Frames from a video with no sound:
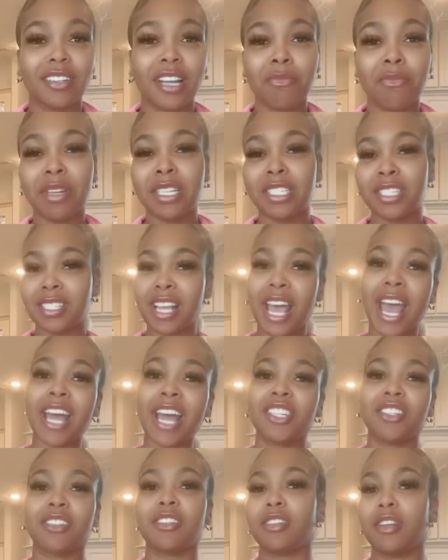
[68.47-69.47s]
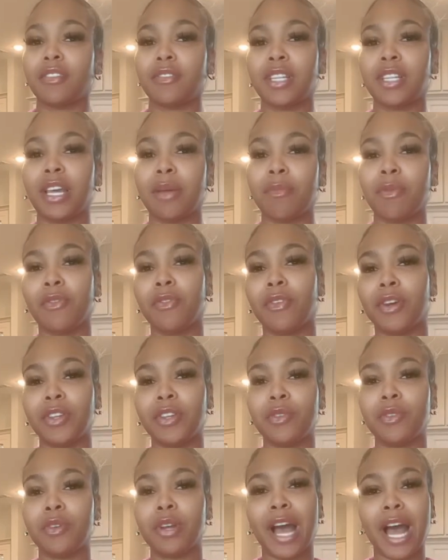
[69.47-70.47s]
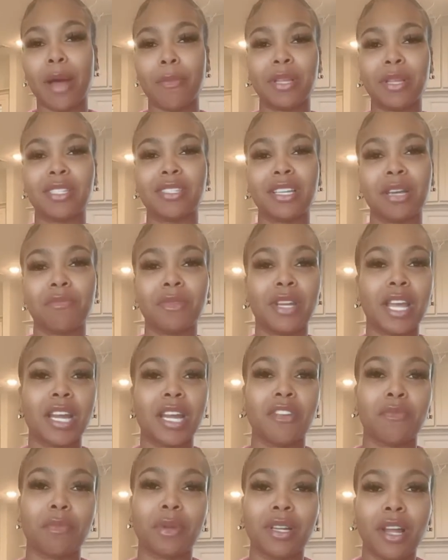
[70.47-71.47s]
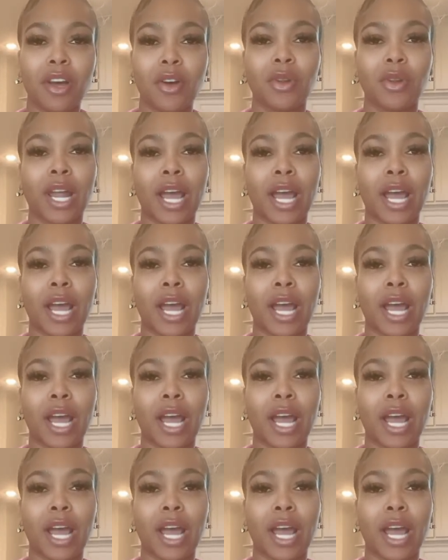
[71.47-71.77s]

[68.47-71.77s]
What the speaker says: I mean, just ask yourself that before you comment something negative below.